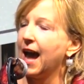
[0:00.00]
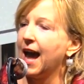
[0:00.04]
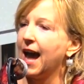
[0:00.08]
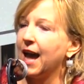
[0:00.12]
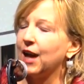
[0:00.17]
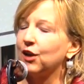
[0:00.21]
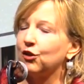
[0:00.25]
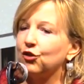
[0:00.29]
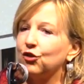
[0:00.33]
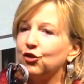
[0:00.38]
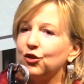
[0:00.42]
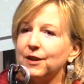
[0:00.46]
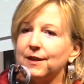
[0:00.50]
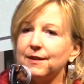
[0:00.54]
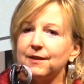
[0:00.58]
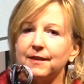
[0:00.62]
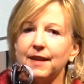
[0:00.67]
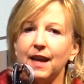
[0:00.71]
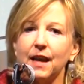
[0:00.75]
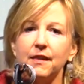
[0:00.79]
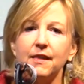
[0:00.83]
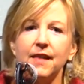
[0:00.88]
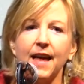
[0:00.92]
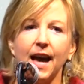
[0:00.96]
And she
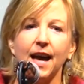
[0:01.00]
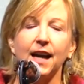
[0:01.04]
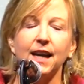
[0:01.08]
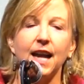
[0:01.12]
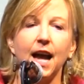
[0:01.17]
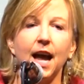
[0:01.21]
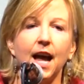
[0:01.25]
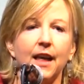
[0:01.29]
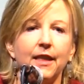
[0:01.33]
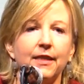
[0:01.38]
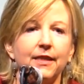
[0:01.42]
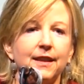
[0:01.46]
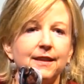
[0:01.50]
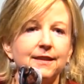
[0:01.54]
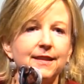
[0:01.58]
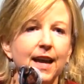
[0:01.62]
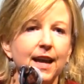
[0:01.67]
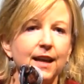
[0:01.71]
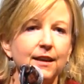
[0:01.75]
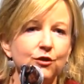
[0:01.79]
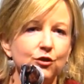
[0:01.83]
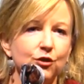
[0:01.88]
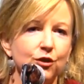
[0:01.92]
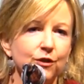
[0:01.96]
said that, and the
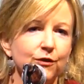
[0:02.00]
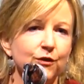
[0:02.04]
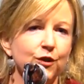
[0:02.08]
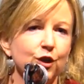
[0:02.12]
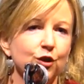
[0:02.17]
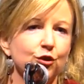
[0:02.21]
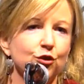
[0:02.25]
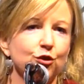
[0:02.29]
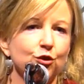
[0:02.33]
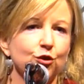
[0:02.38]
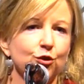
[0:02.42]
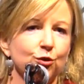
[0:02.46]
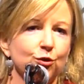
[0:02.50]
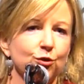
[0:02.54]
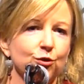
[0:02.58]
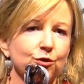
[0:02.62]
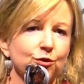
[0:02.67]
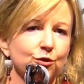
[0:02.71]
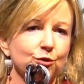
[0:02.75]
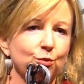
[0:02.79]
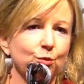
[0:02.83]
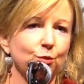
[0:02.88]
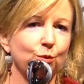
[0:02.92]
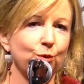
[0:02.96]
taste of the
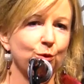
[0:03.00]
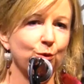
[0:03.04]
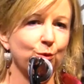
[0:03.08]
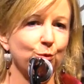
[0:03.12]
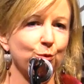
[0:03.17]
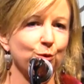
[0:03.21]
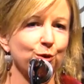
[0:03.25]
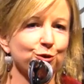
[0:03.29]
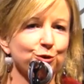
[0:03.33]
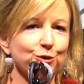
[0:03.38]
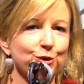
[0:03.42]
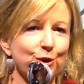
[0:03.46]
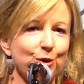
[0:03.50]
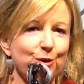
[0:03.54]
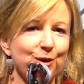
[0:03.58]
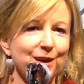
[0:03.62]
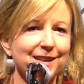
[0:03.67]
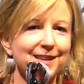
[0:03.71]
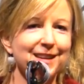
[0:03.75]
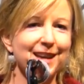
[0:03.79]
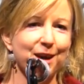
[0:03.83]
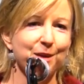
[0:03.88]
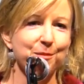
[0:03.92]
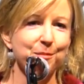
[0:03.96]
juice was
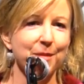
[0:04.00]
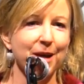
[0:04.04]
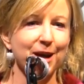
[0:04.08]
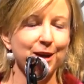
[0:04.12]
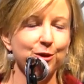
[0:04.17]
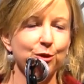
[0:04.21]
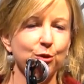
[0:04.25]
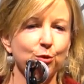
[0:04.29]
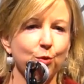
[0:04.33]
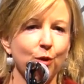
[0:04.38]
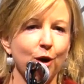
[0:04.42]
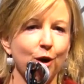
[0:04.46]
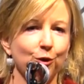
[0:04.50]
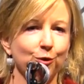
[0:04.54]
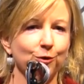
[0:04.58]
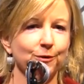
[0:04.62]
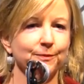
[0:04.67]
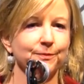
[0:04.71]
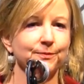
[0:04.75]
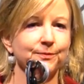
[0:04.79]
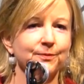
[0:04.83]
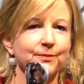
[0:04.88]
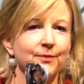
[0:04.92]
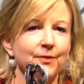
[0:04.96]
going down my throat.
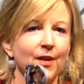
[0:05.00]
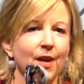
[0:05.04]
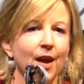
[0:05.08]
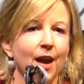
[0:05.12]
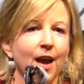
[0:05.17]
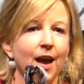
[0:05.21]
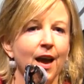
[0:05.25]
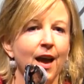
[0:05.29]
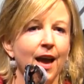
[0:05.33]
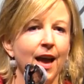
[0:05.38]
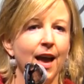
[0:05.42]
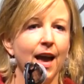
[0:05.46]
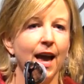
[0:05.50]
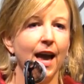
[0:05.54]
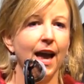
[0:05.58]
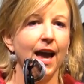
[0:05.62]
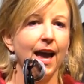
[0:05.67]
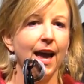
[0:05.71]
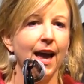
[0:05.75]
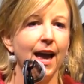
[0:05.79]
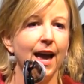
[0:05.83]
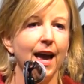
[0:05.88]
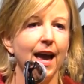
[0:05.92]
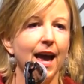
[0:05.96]

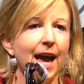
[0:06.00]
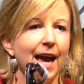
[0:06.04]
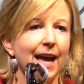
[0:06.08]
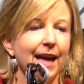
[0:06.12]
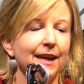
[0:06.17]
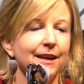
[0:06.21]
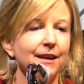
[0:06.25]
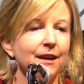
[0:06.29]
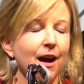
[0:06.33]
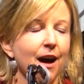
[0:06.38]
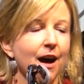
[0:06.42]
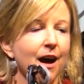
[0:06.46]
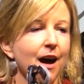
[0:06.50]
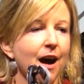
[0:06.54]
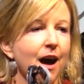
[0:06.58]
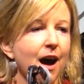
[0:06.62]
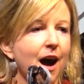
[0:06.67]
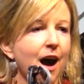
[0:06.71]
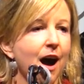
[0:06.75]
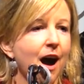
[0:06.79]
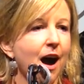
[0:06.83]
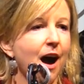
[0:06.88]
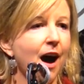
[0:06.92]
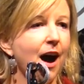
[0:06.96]
And
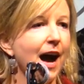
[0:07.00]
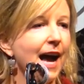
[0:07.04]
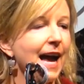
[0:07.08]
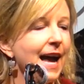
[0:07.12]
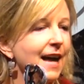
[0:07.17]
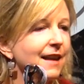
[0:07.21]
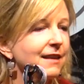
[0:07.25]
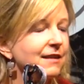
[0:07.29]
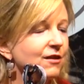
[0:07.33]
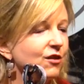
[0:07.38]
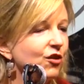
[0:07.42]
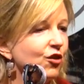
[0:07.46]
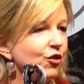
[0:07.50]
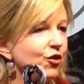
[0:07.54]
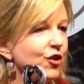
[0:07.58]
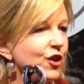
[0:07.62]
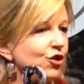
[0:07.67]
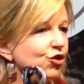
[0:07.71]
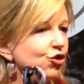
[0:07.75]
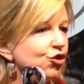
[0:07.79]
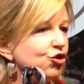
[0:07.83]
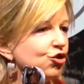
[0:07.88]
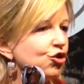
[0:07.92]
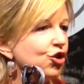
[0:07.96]
I had
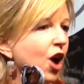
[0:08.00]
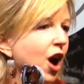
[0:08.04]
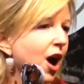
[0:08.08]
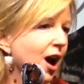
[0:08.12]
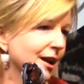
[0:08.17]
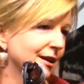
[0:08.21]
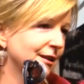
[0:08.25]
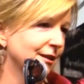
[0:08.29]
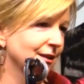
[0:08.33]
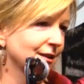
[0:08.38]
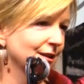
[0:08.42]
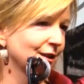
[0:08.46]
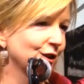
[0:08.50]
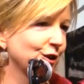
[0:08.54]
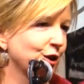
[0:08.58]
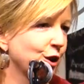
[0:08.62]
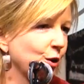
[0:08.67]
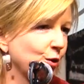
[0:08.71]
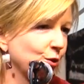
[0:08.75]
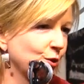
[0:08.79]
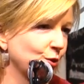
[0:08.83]
this shot go